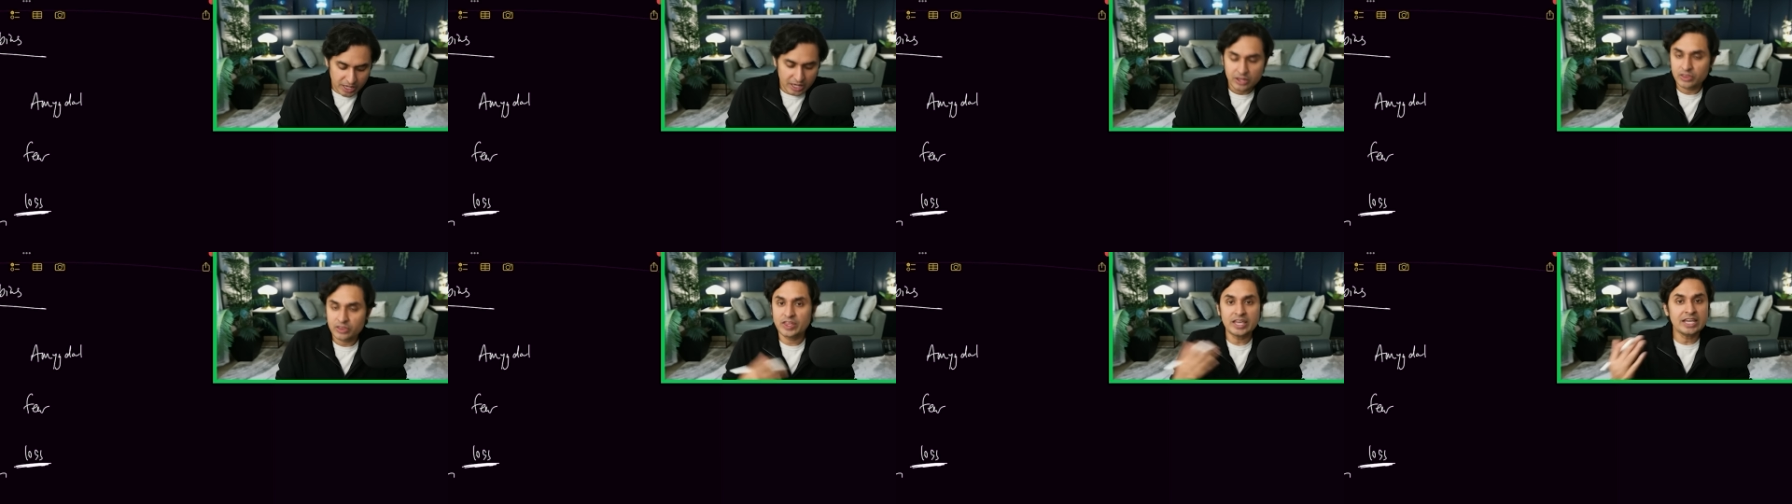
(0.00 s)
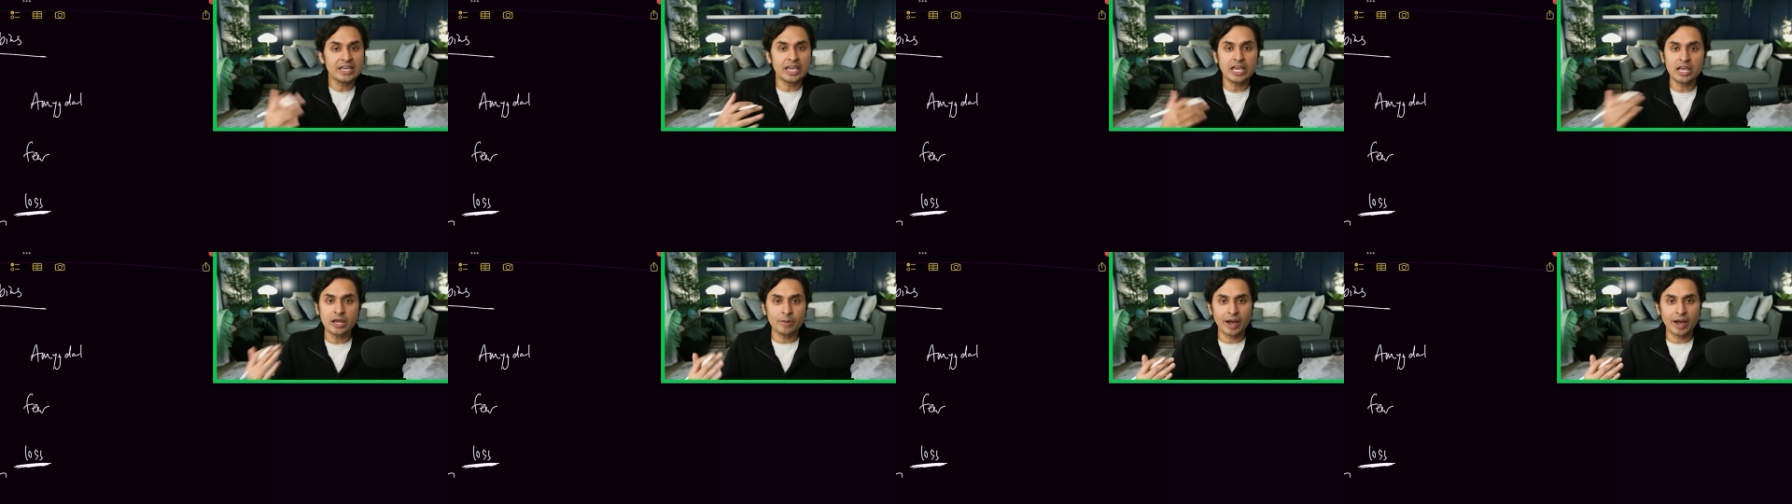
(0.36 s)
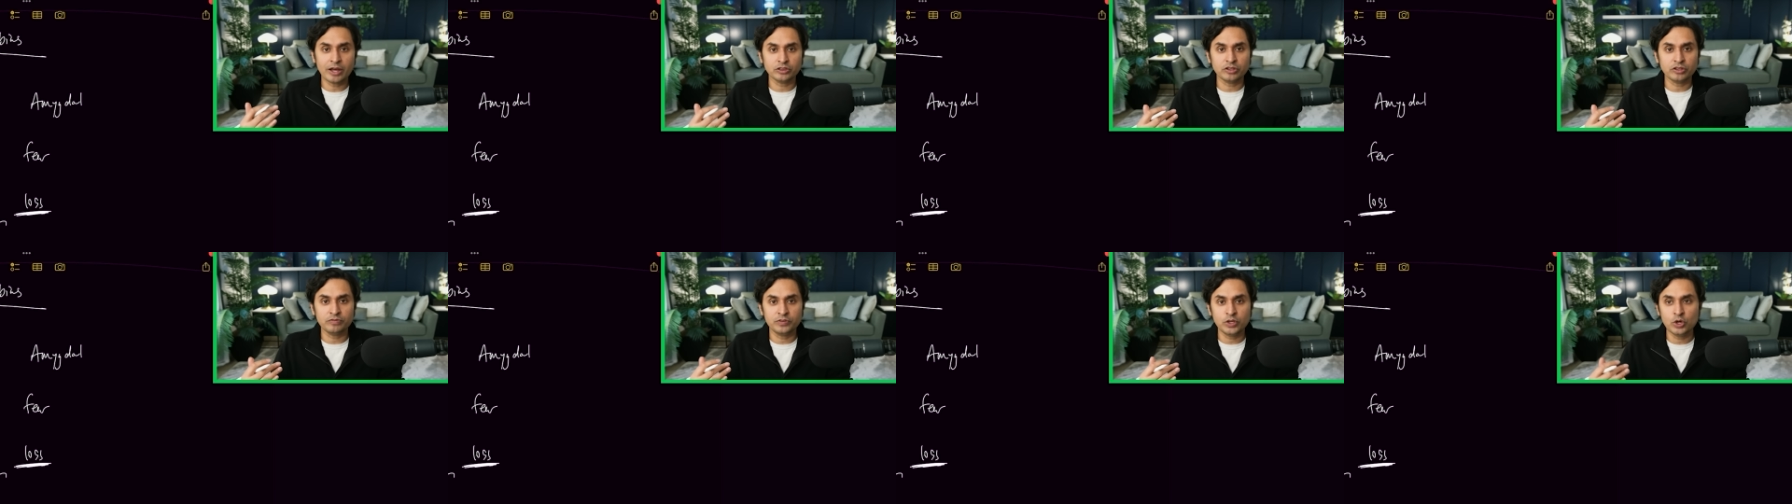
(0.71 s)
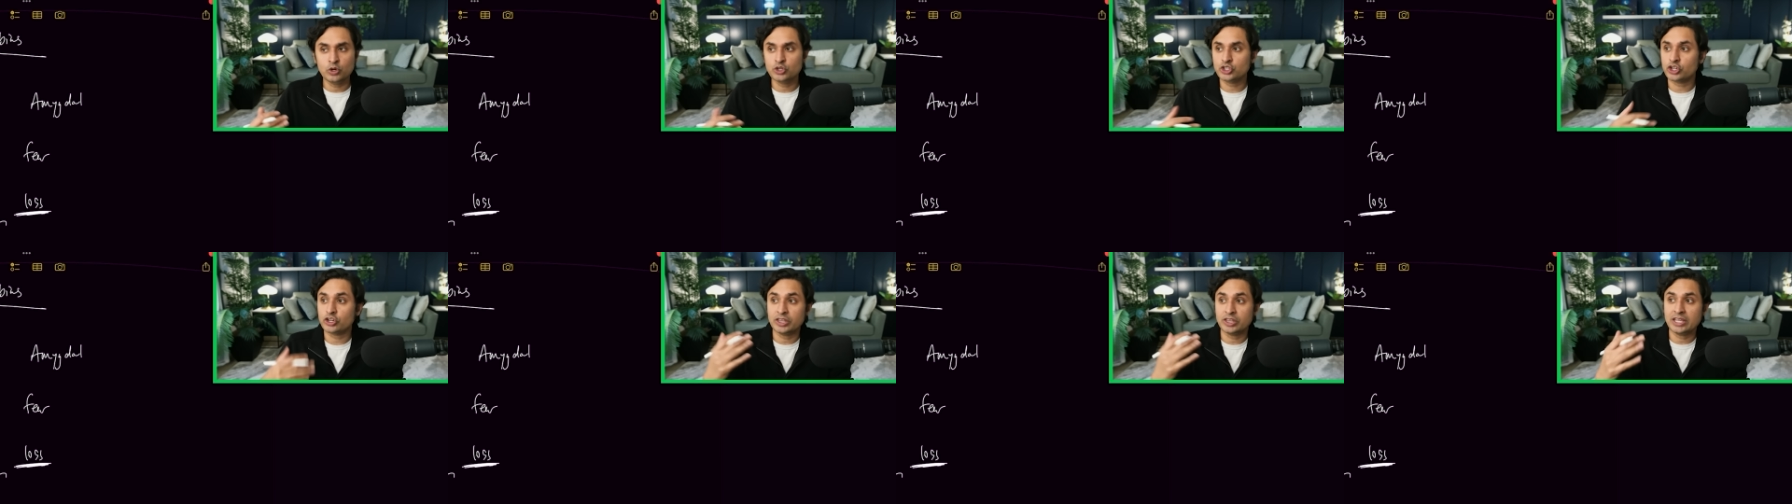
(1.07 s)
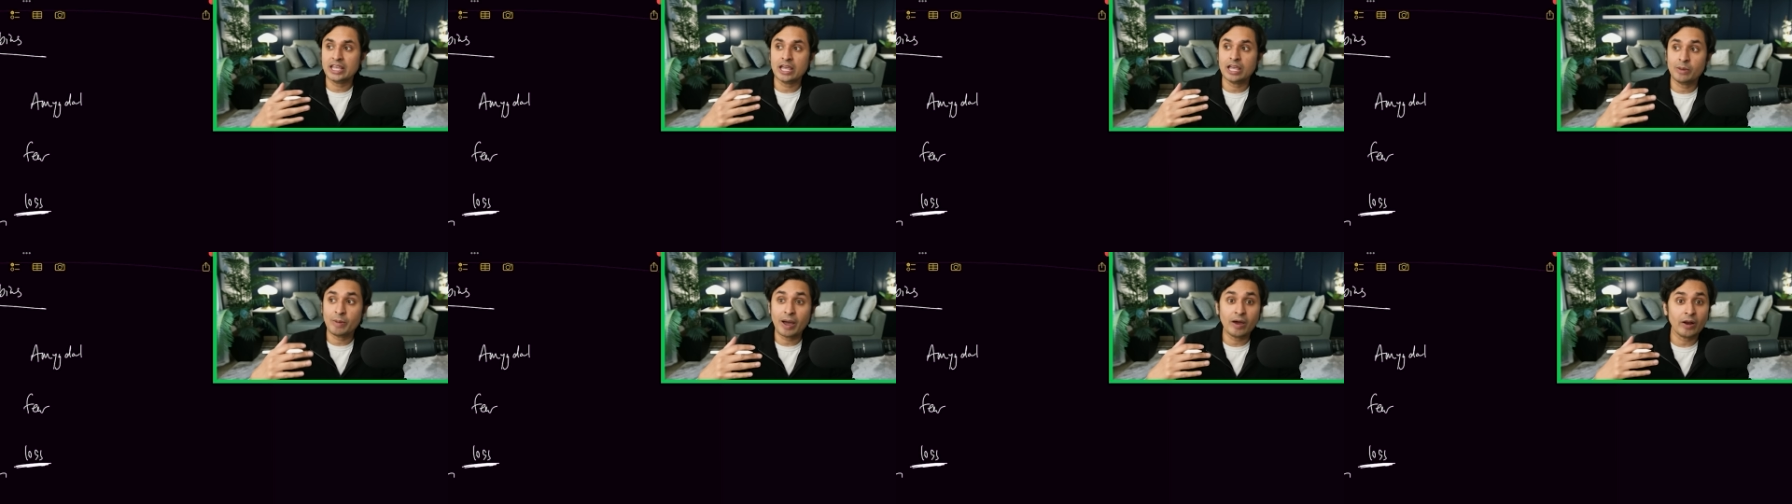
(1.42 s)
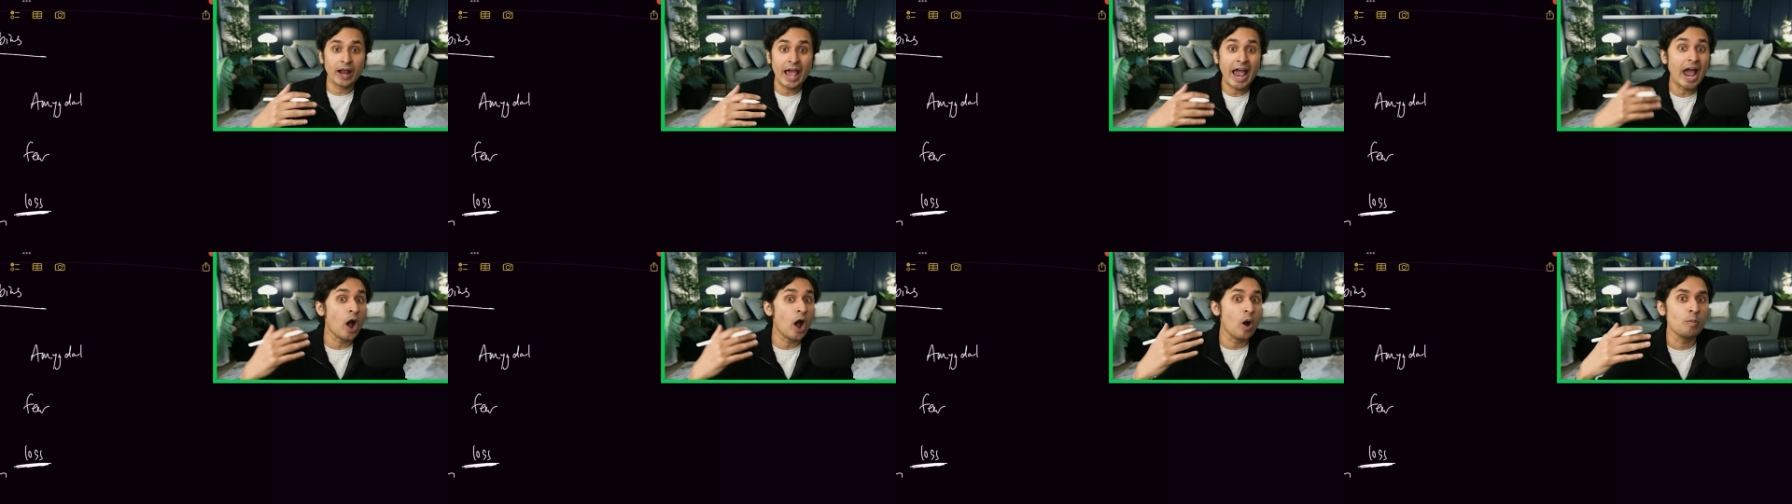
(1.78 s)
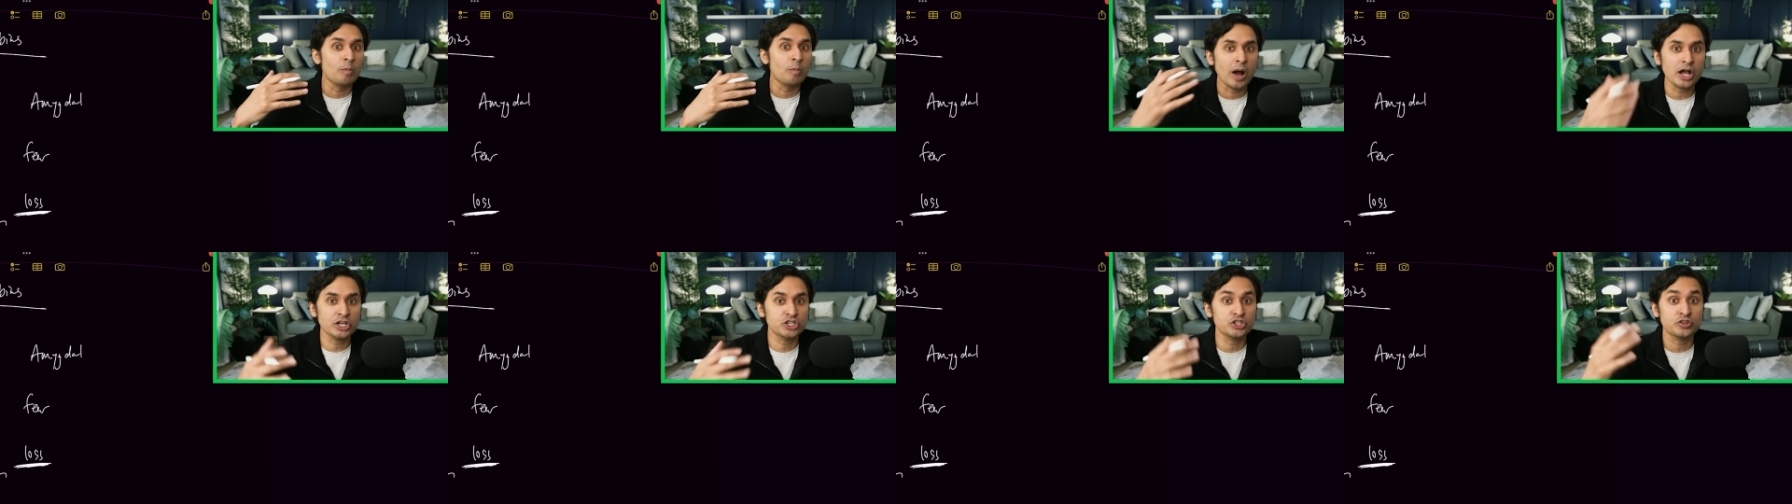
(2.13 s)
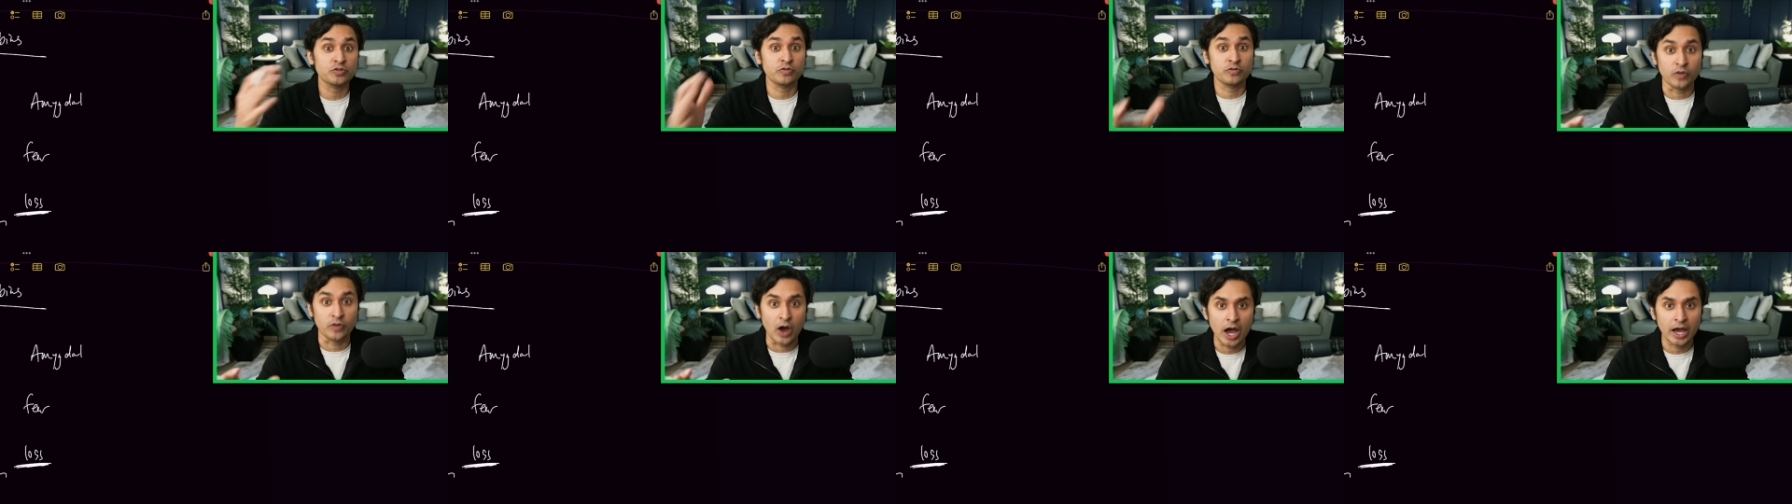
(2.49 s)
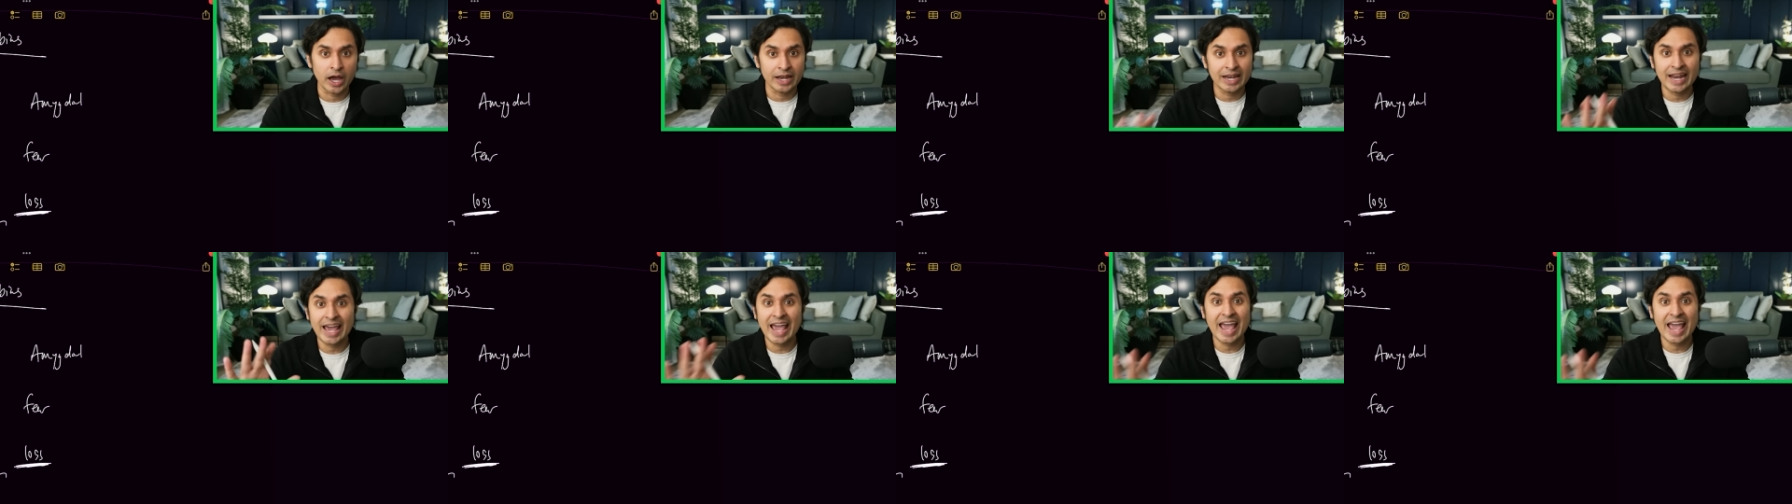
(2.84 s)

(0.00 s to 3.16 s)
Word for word: Thinking about the future, thinking about how much fun